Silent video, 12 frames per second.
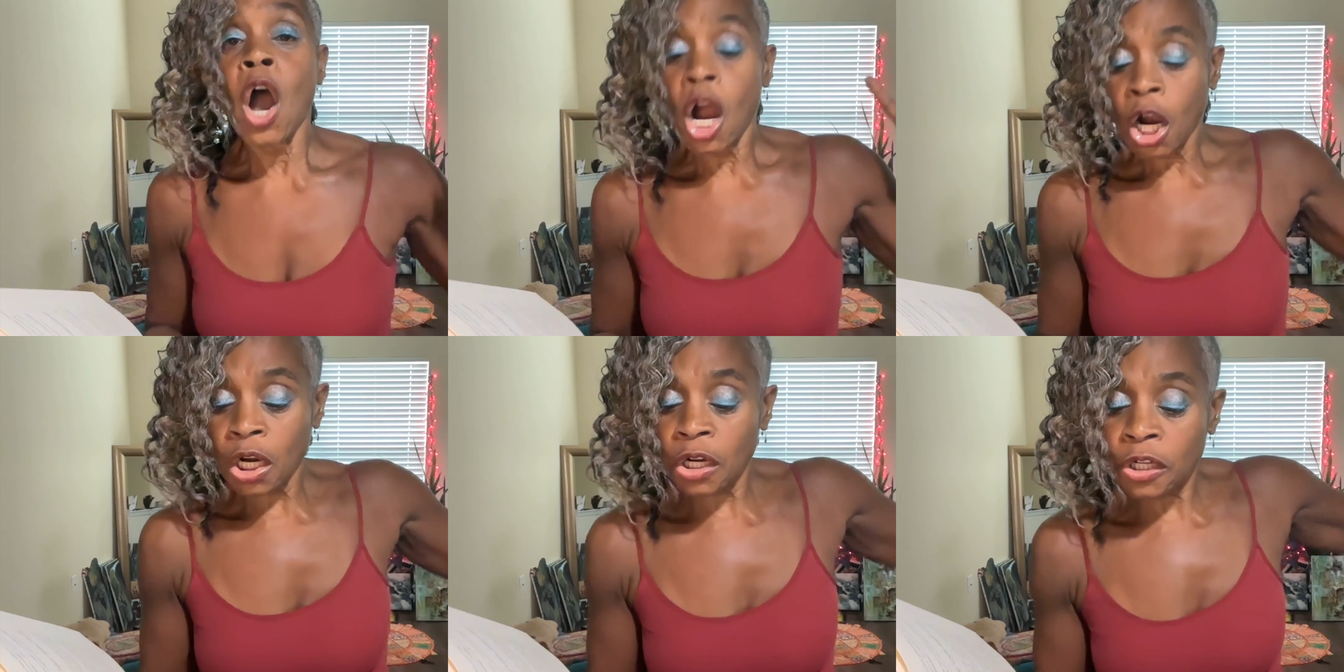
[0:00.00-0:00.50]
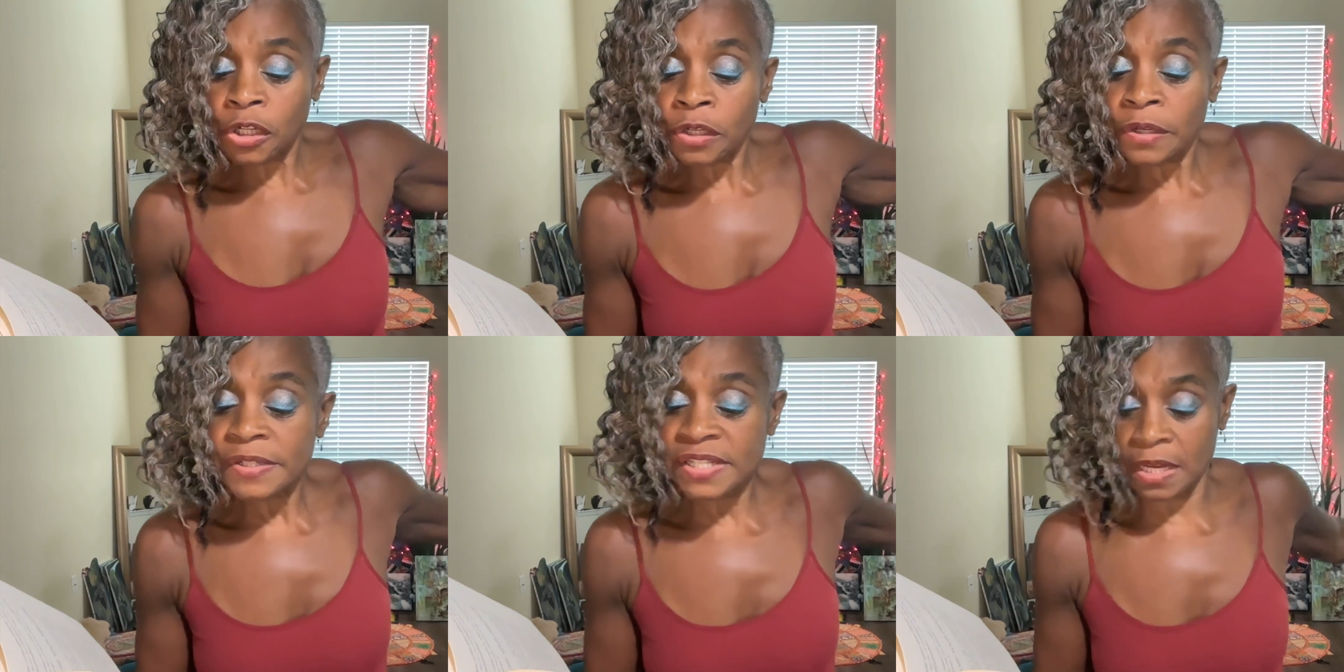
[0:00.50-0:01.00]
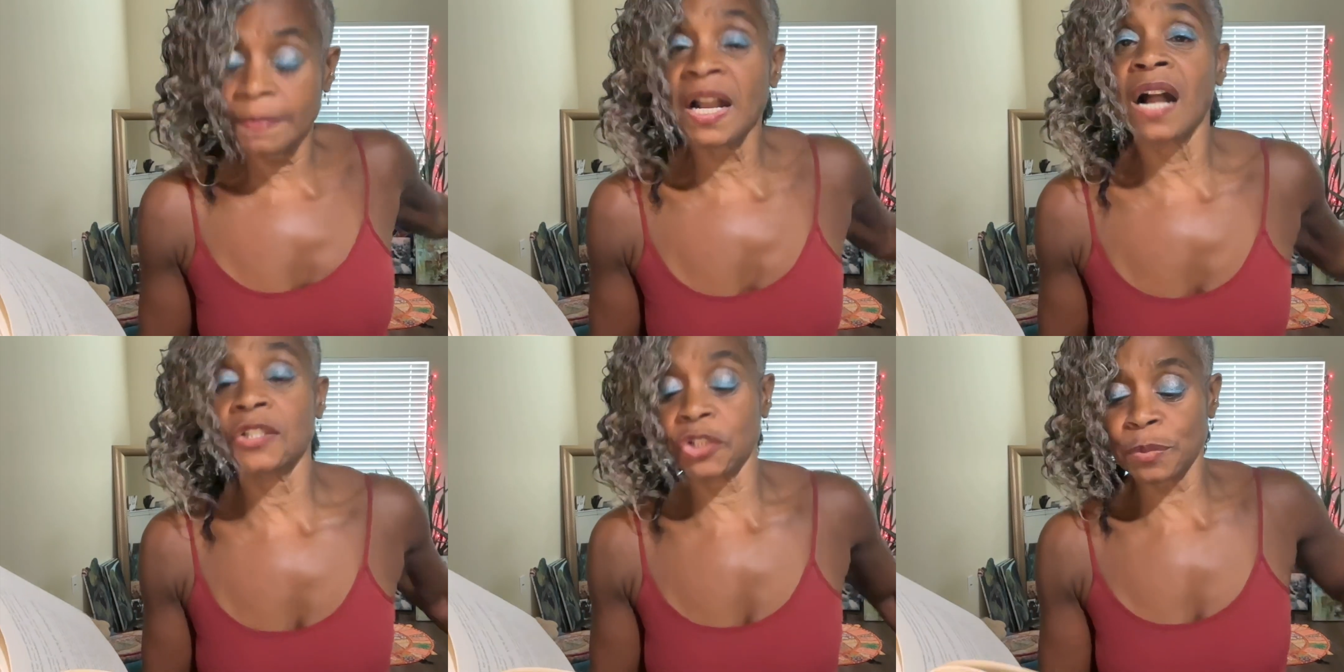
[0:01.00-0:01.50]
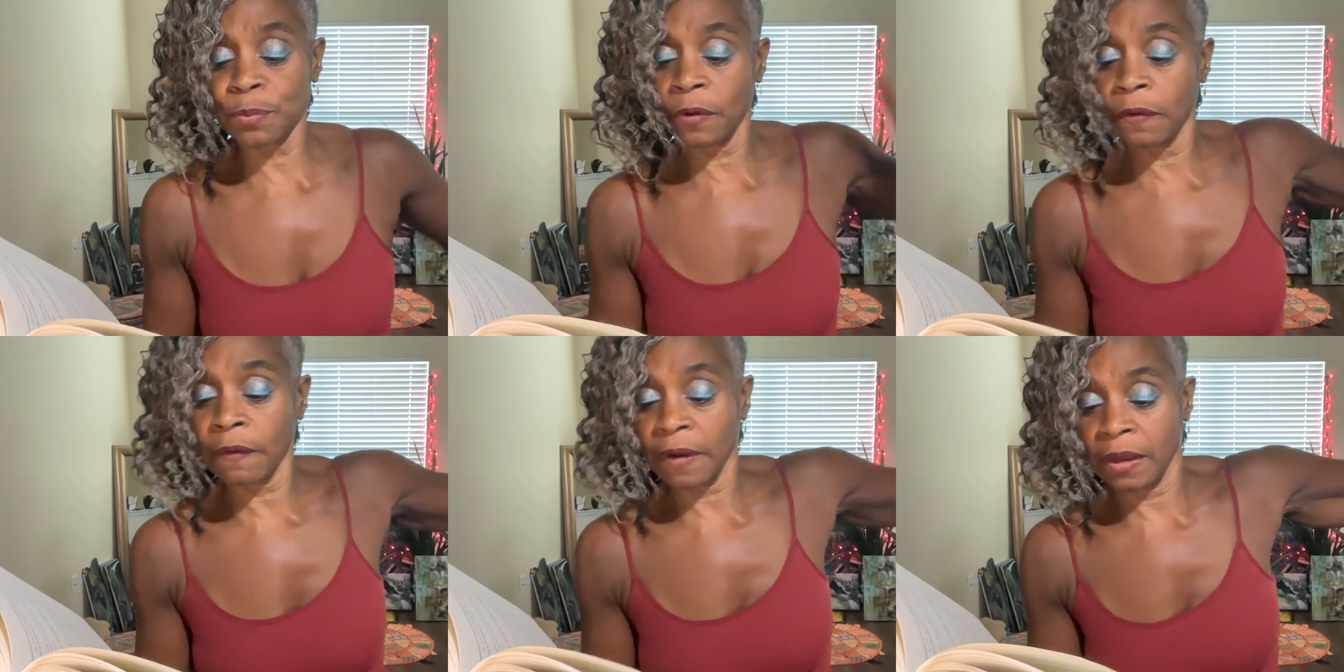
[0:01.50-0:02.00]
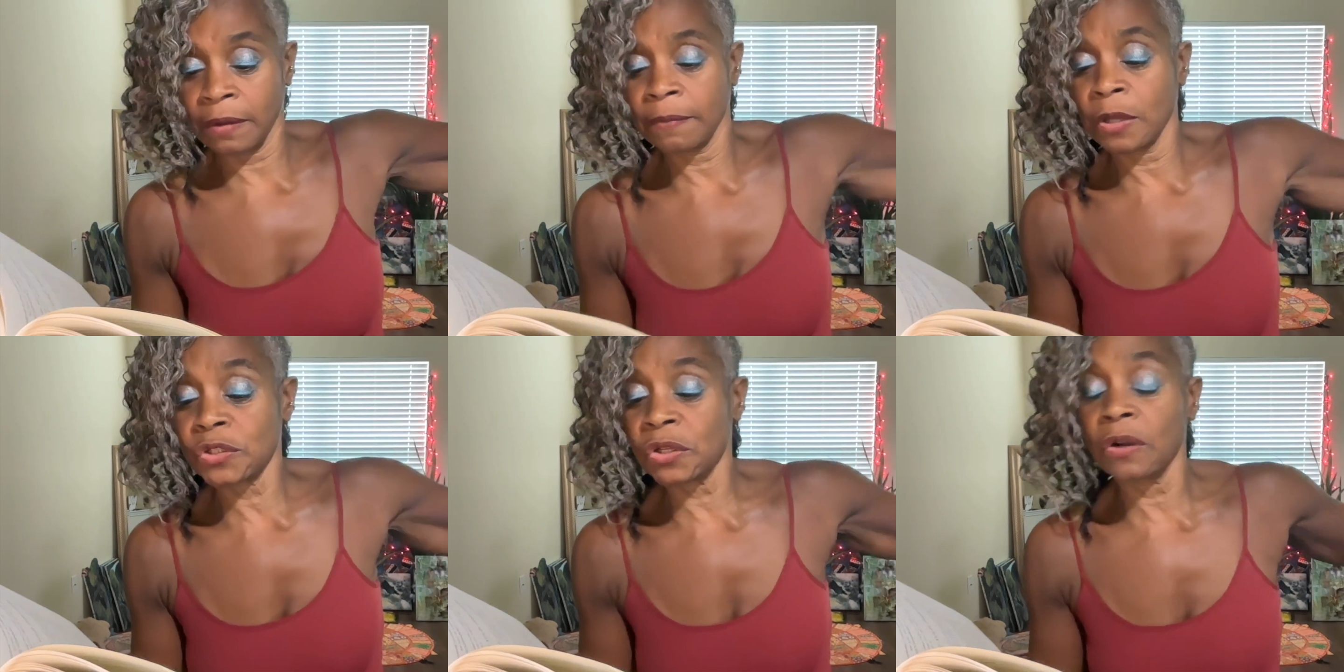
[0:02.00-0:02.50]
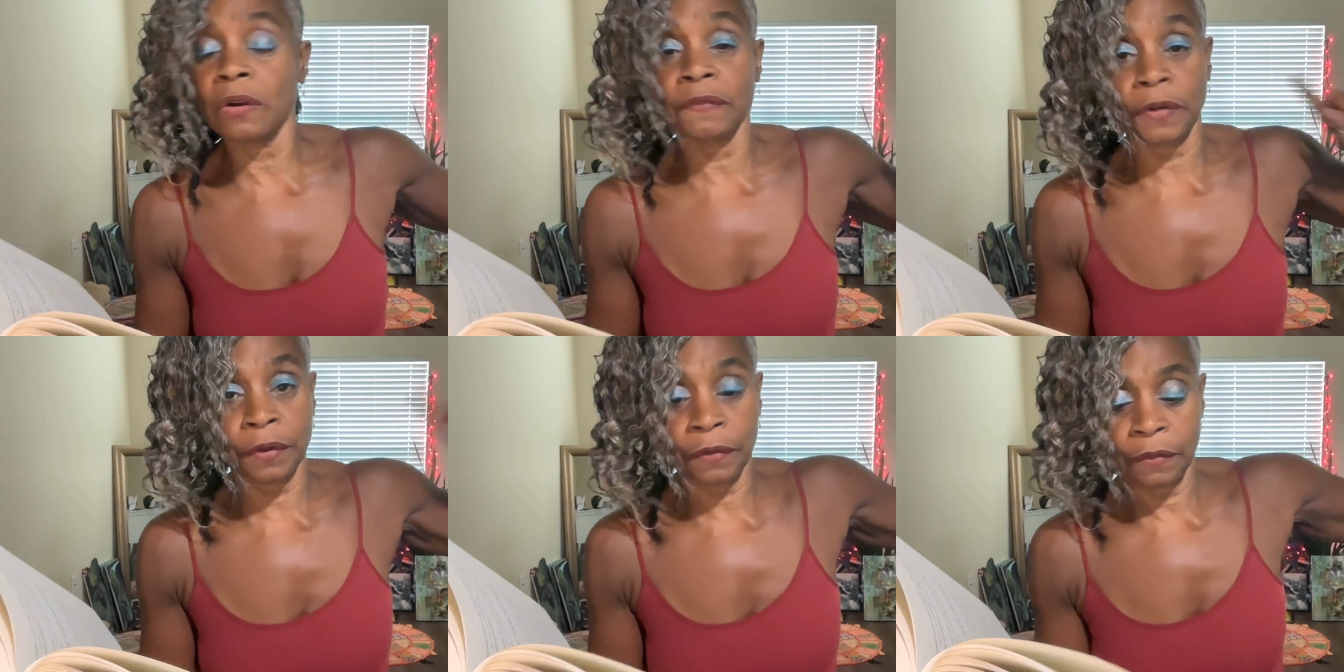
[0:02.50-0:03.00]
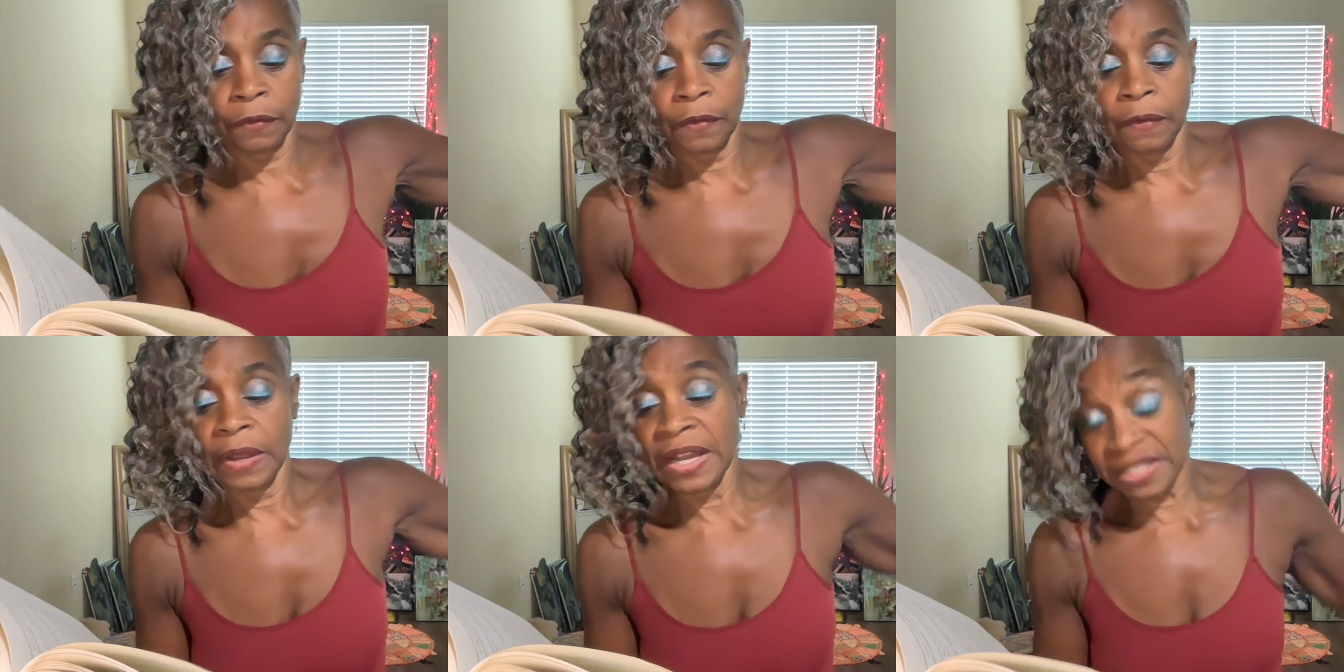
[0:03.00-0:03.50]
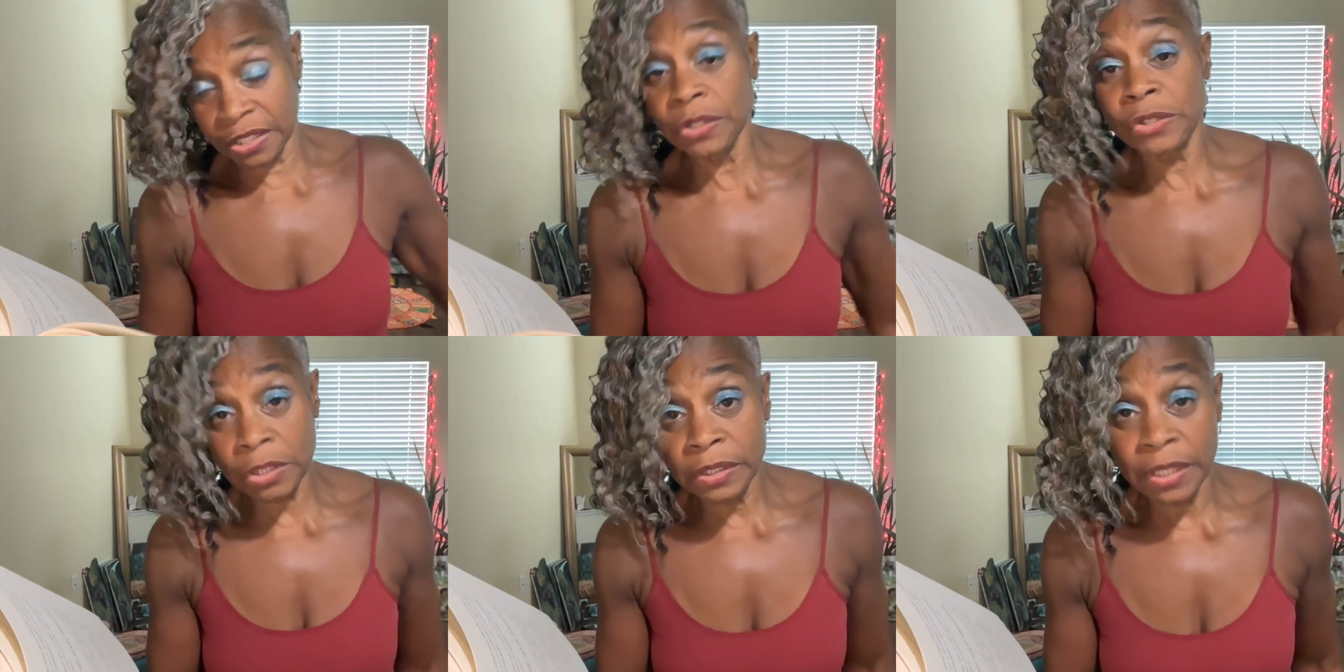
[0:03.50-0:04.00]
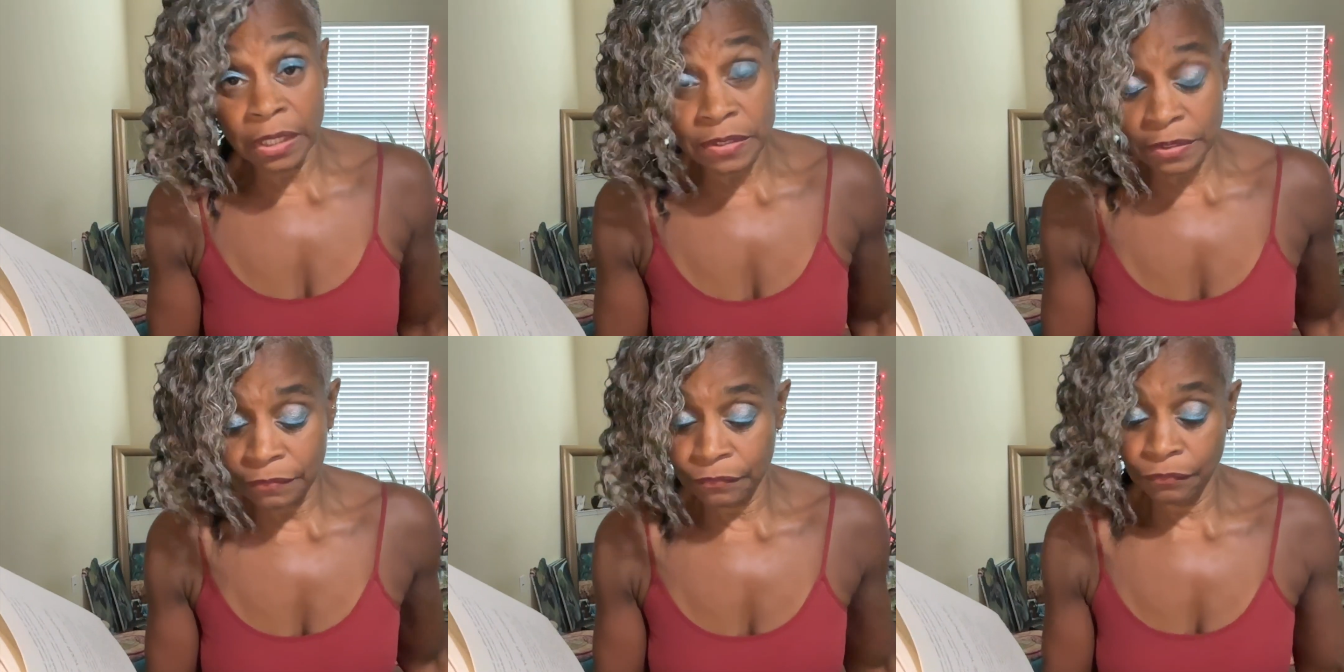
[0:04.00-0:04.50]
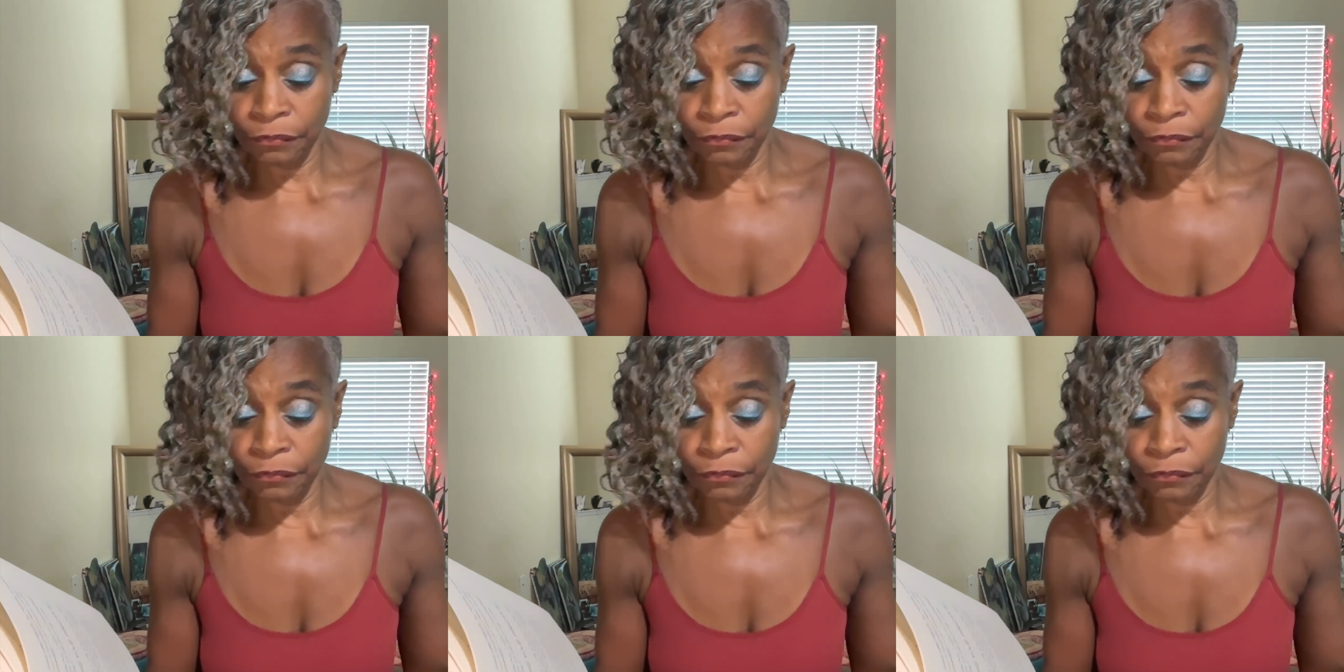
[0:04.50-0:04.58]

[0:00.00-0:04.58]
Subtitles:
Her subconscious program took over, as it usually does.